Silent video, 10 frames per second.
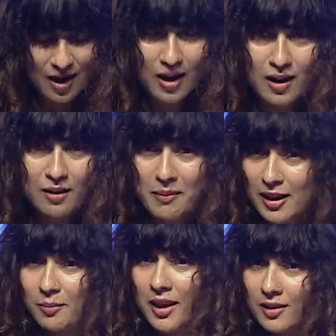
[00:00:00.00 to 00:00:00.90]
are
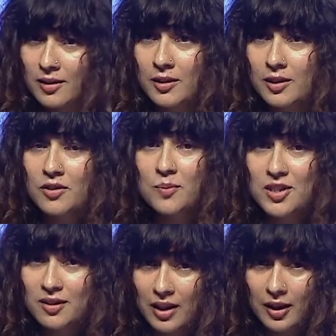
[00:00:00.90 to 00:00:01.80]
mathematical theorems
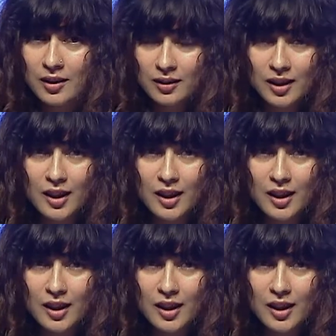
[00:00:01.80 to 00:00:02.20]
divine?